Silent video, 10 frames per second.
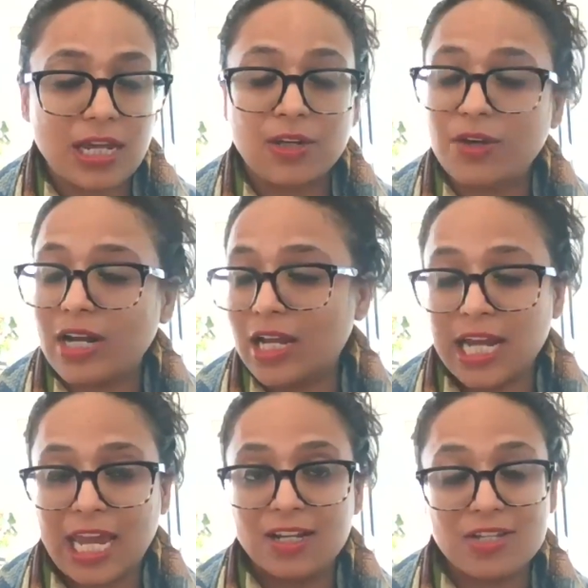and your
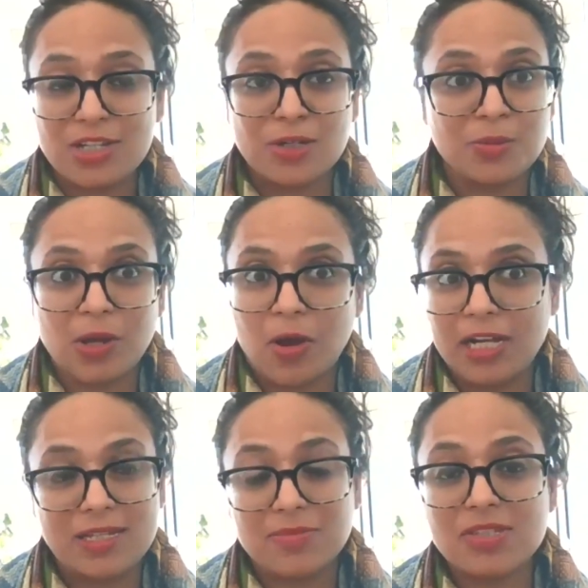energy, to be
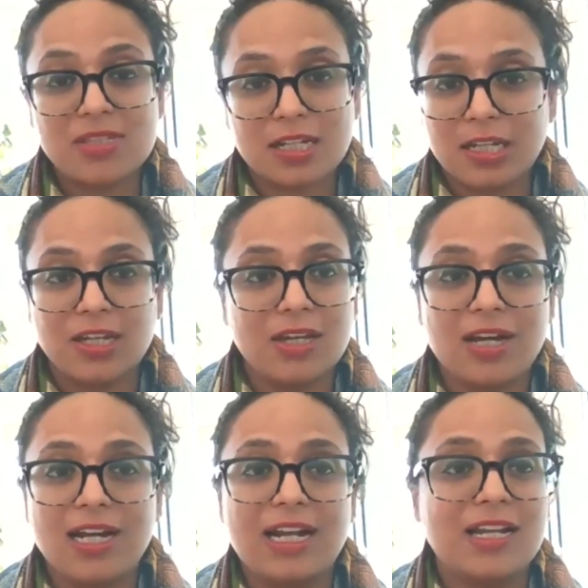honest, I'm just sitting
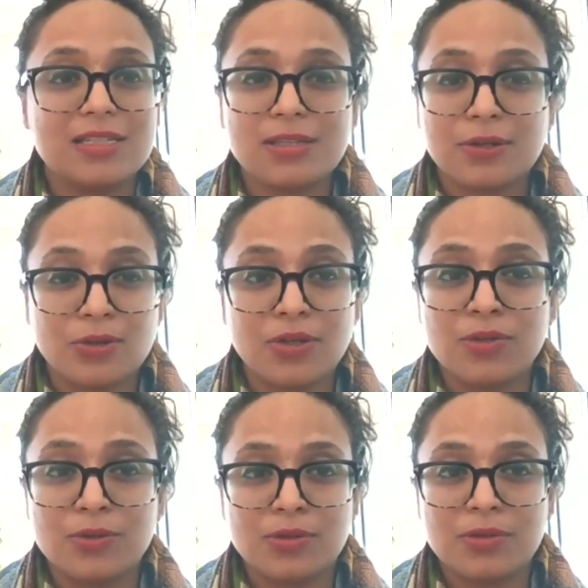here and listening to
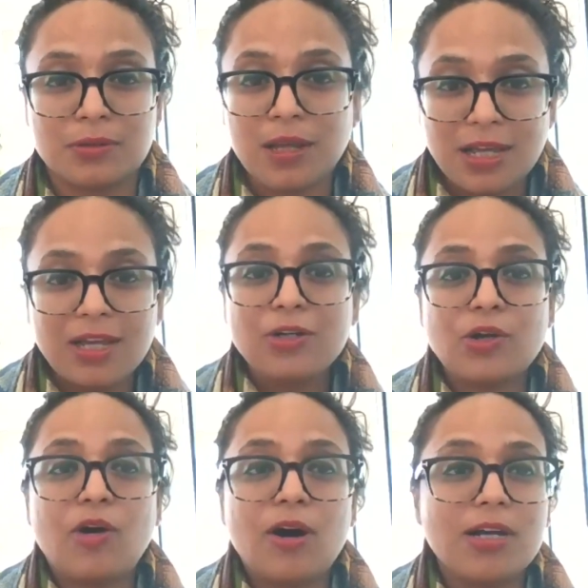you
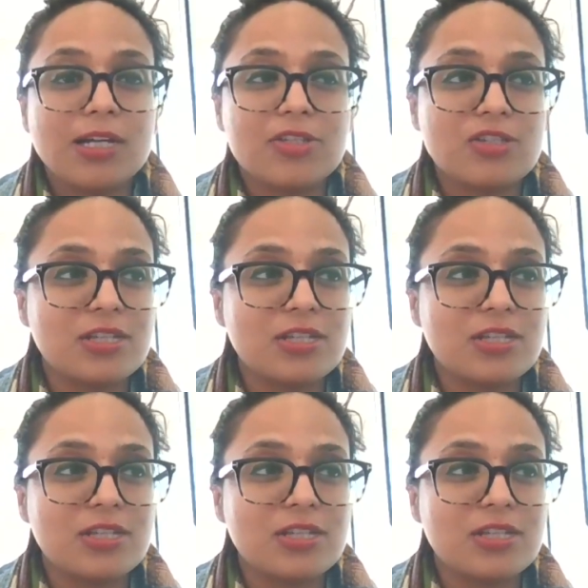talk. It's